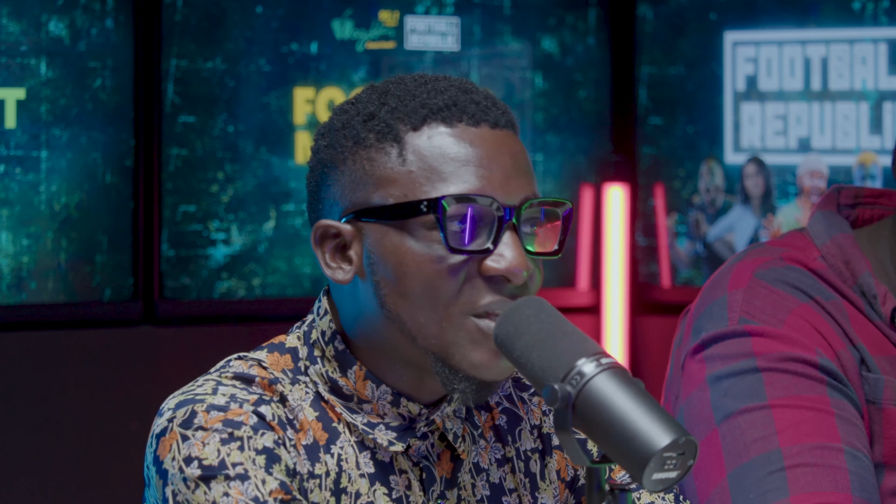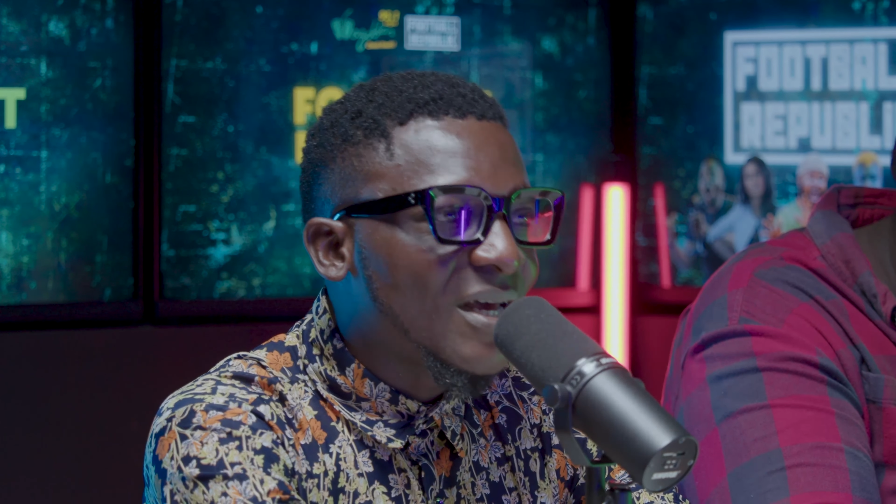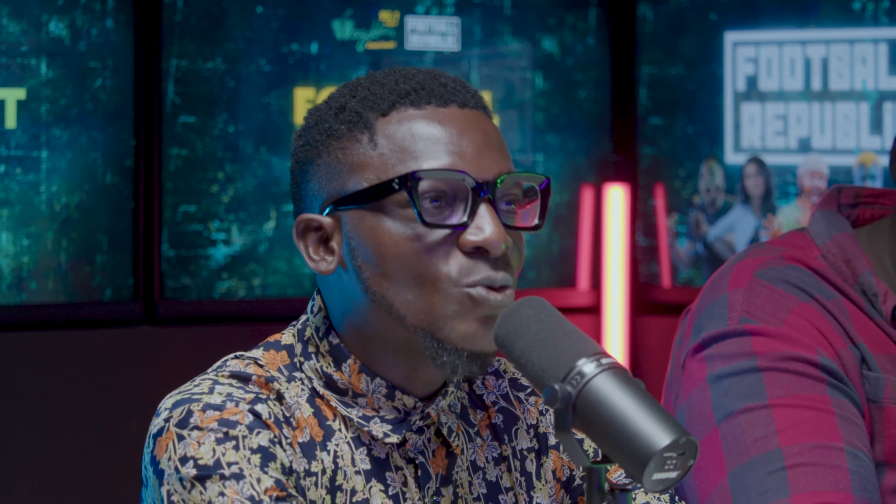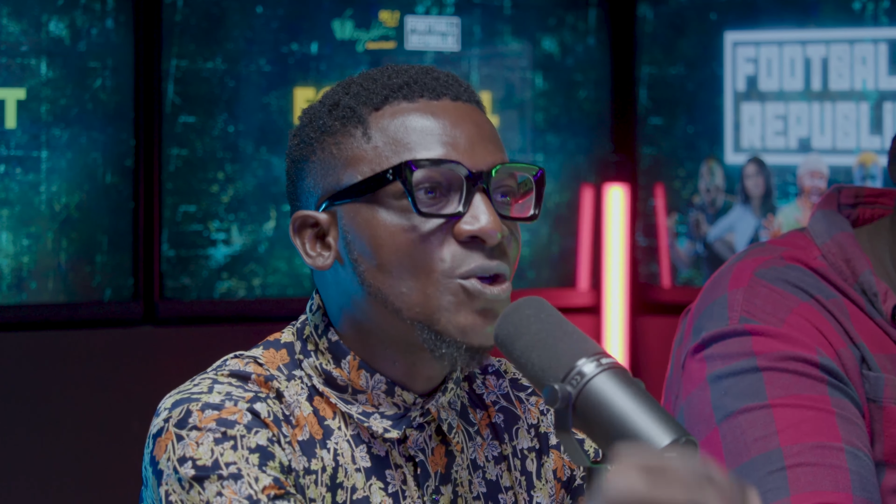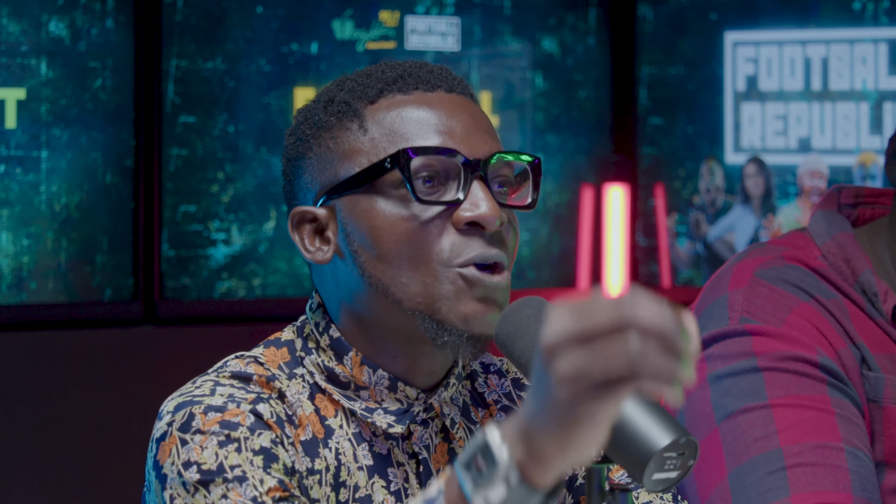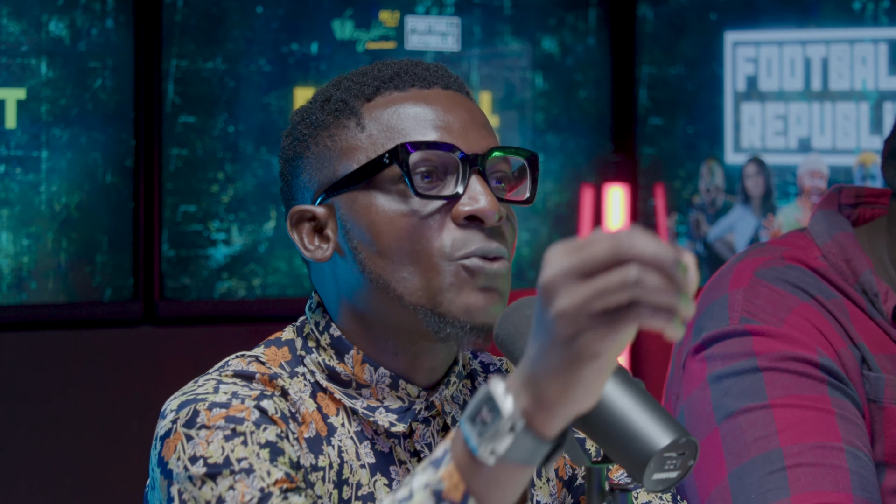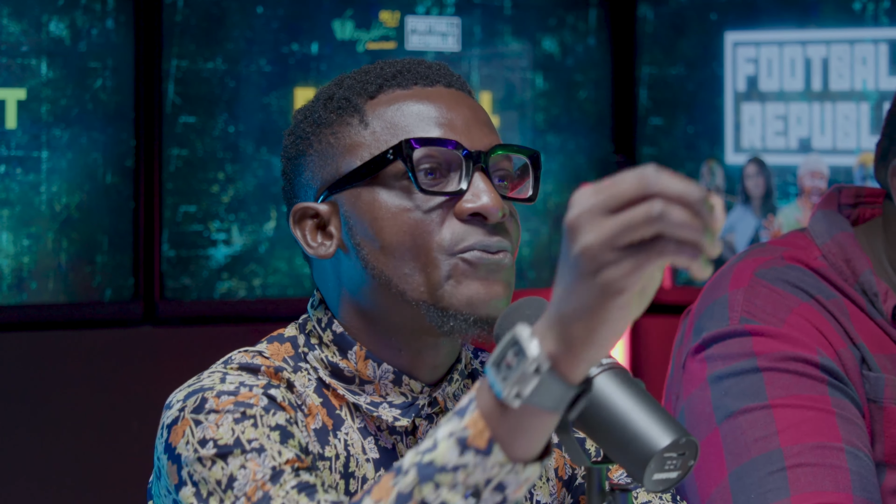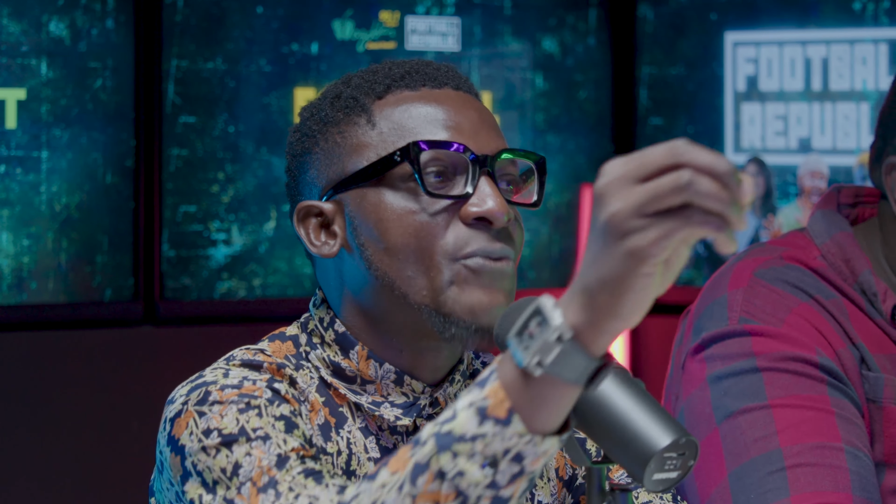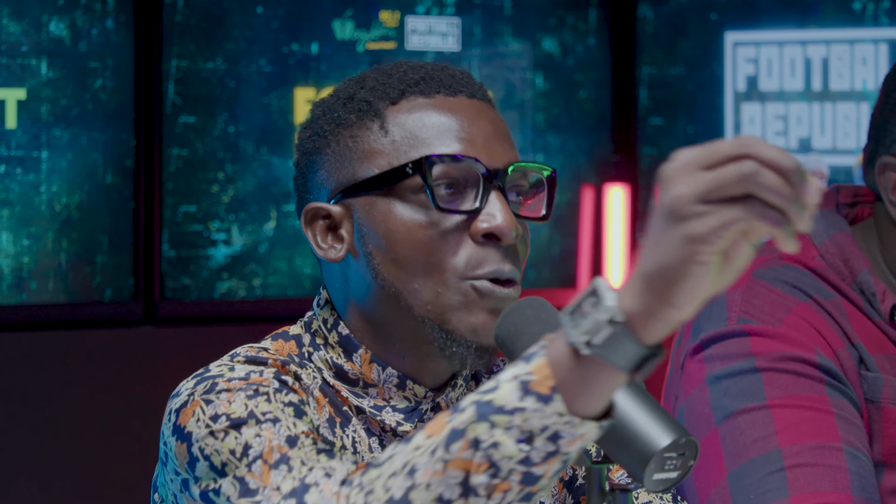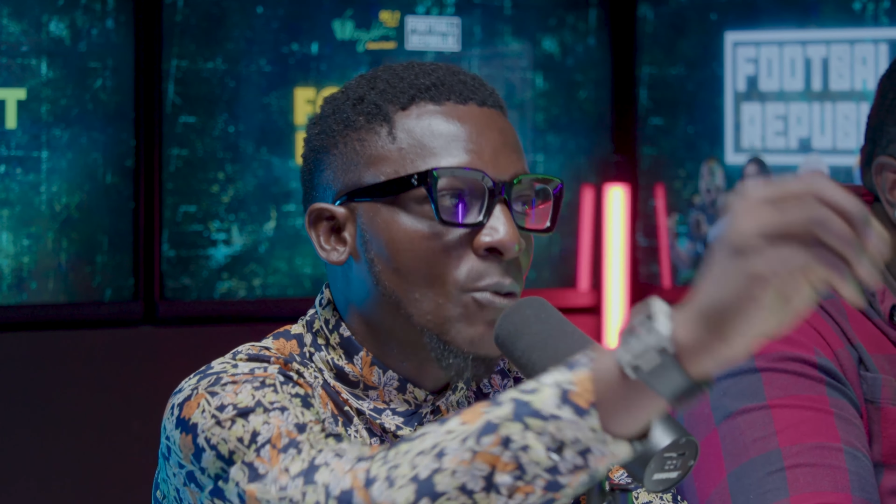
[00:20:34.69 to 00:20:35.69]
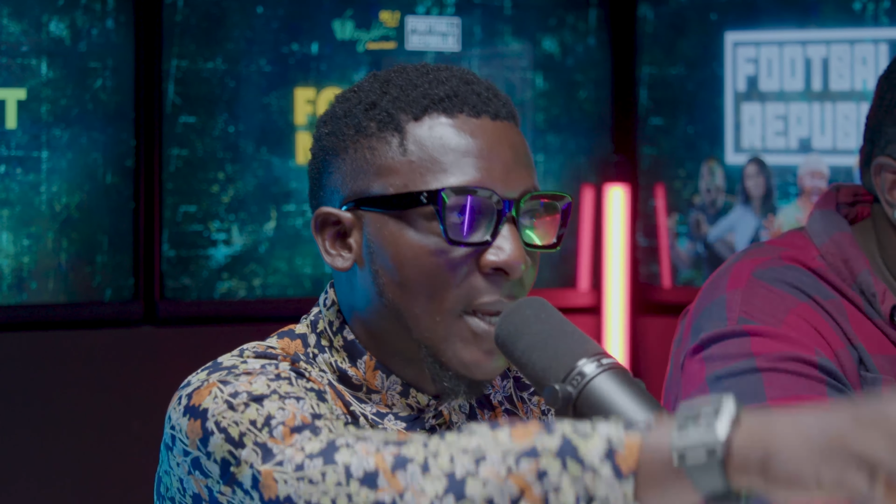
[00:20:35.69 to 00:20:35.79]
media no deal fair